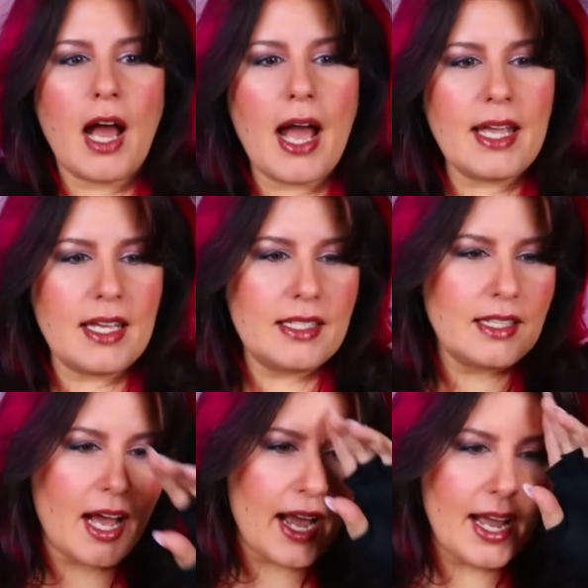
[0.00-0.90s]
I
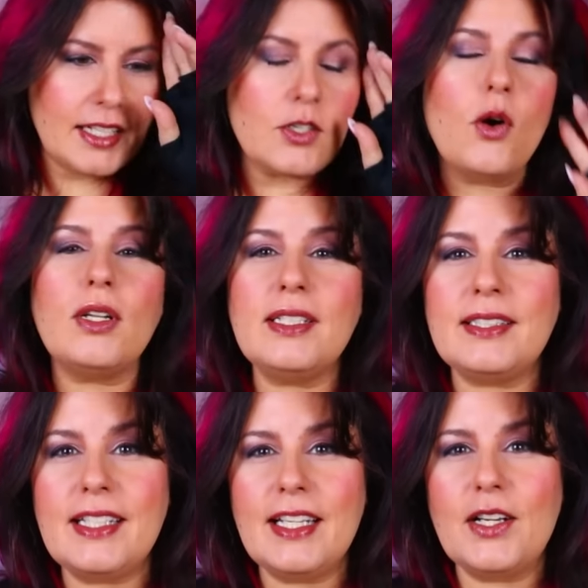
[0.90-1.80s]
totally
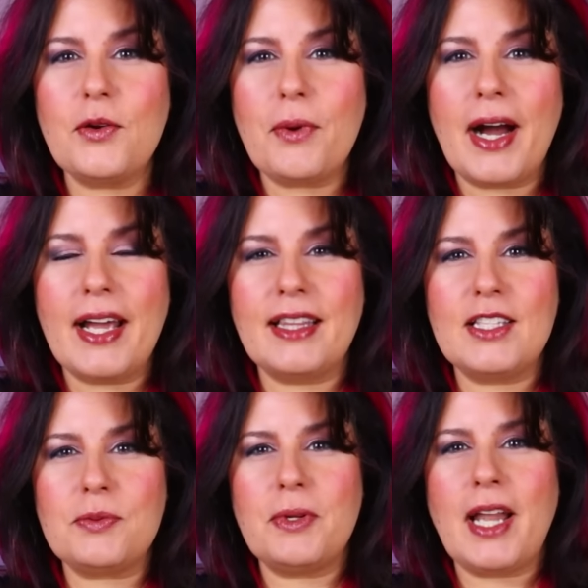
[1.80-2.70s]
see why
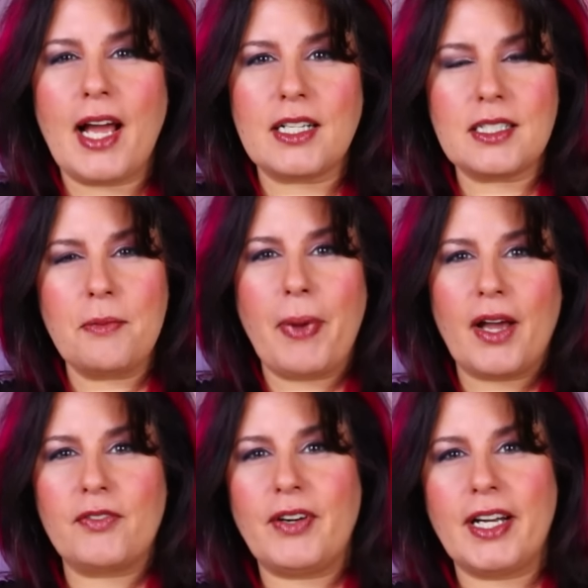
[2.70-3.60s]
this would actually
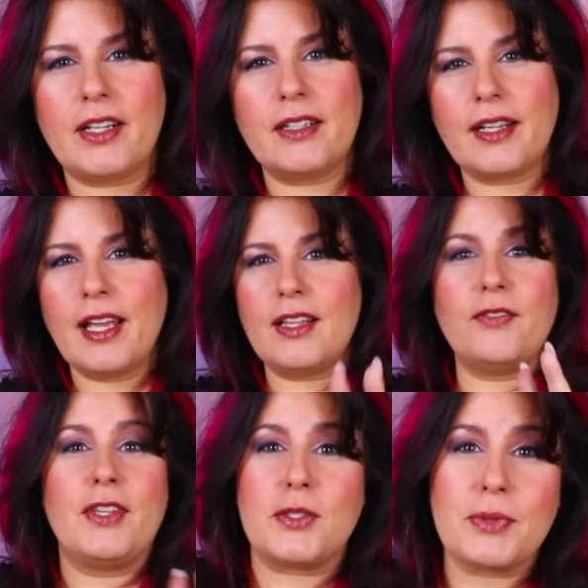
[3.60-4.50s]
backfire again,
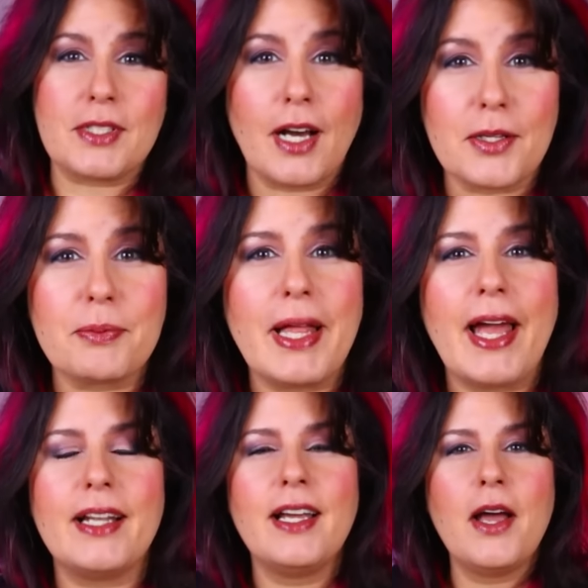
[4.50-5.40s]
if this was God's
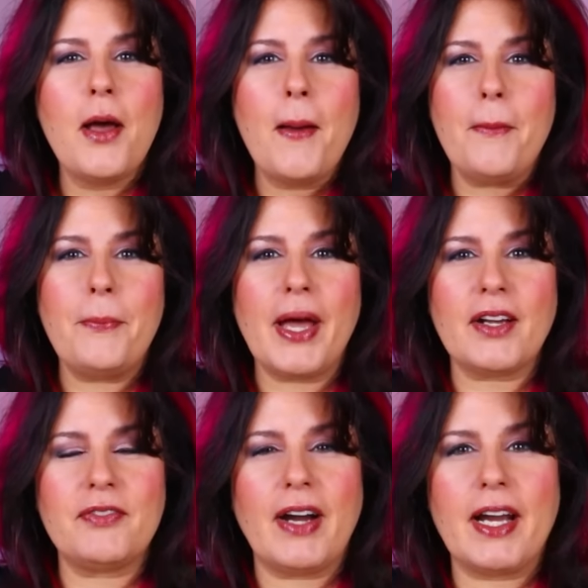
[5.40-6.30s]
plan,
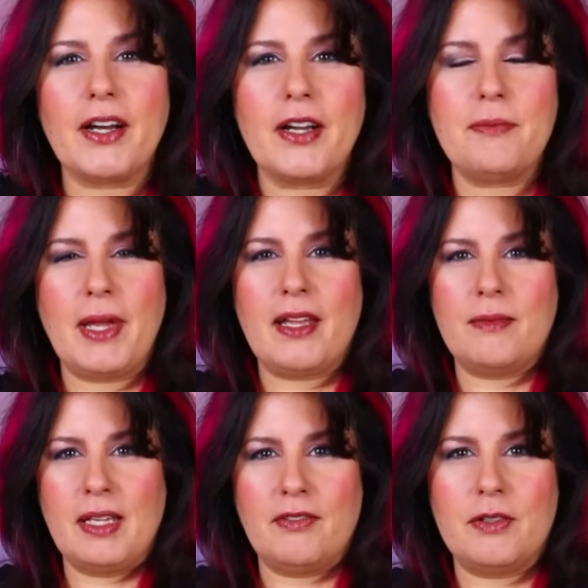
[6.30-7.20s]
backfire and make
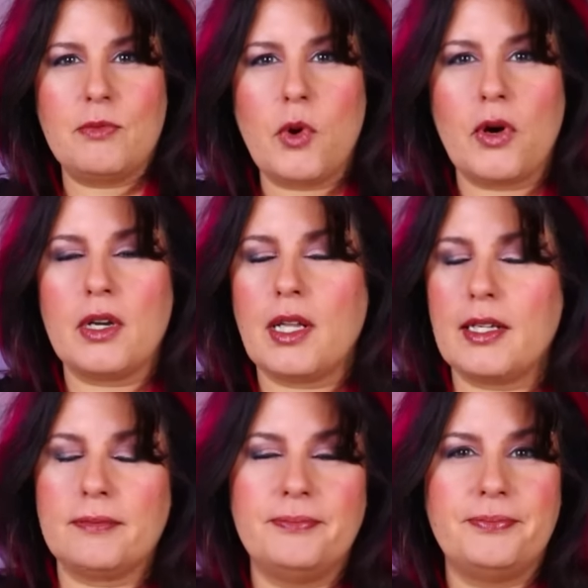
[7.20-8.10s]
him even more
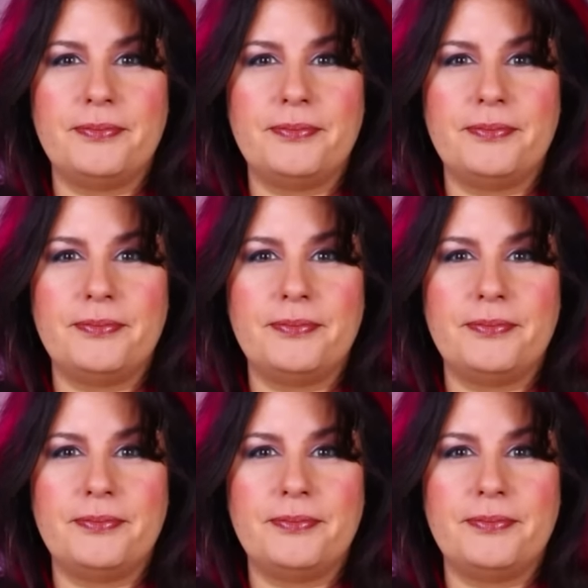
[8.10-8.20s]
like,